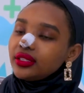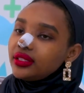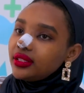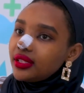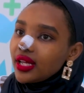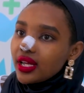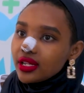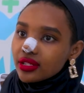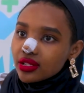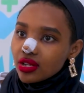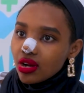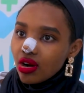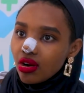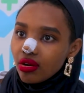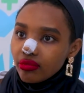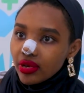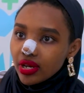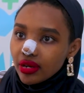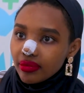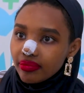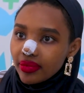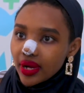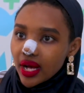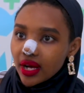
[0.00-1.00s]
they told
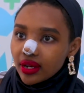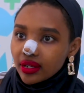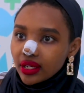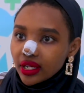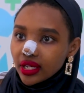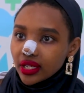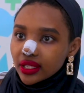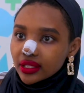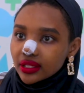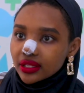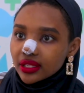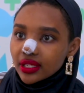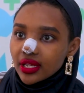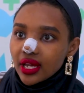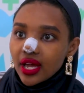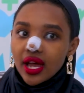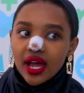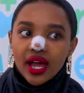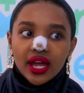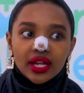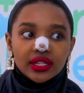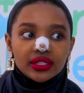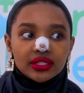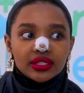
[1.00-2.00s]
me about it,
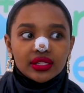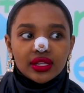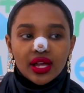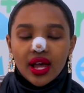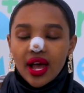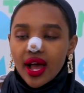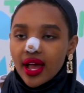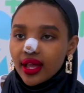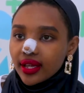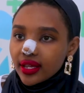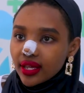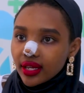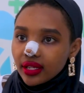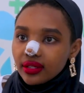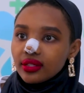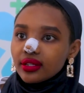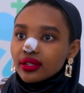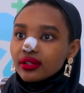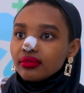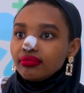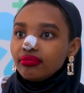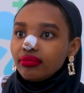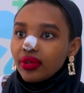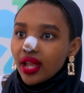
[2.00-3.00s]
and I get
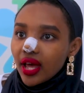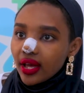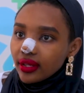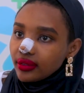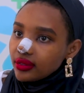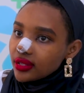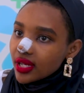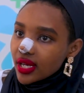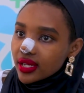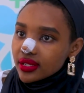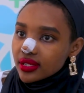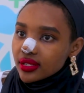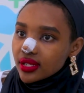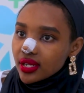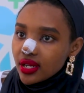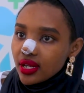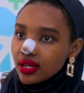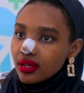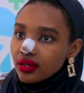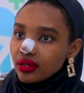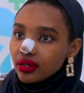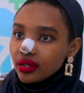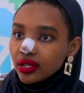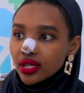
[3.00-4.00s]
the blood test
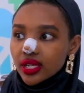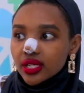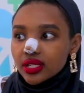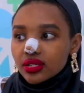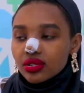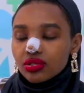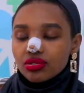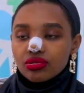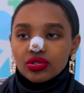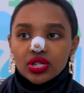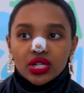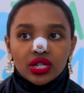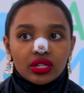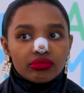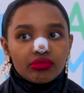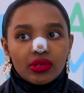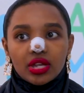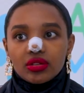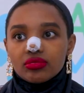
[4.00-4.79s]
here in Sweden,